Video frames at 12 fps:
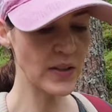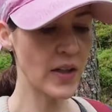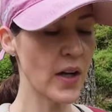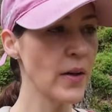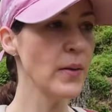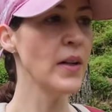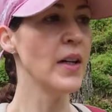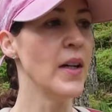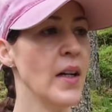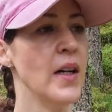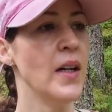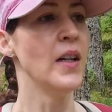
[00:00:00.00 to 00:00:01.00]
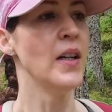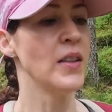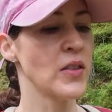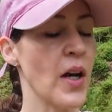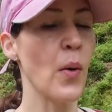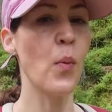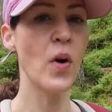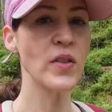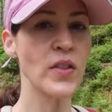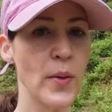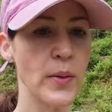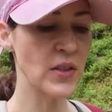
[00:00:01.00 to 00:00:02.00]
to go. So I was
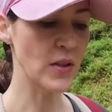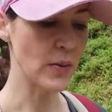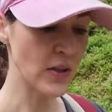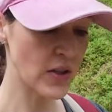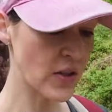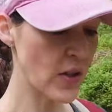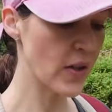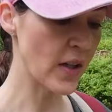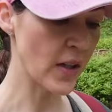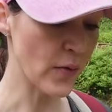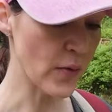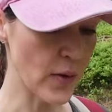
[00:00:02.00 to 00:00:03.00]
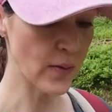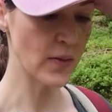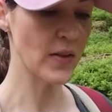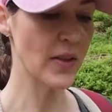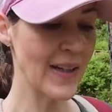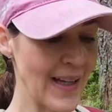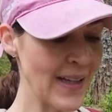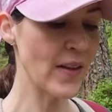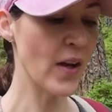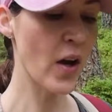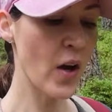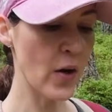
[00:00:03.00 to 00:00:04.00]
going to do a circular route in
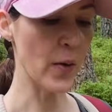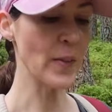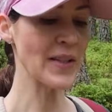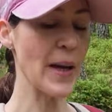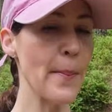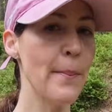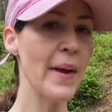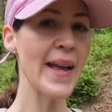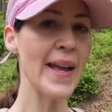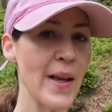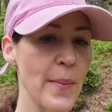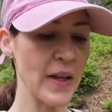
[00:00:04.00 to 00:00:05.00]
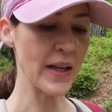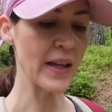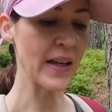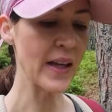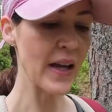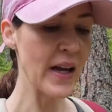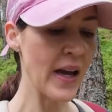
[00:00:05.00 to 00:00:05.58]
the hopes that maybe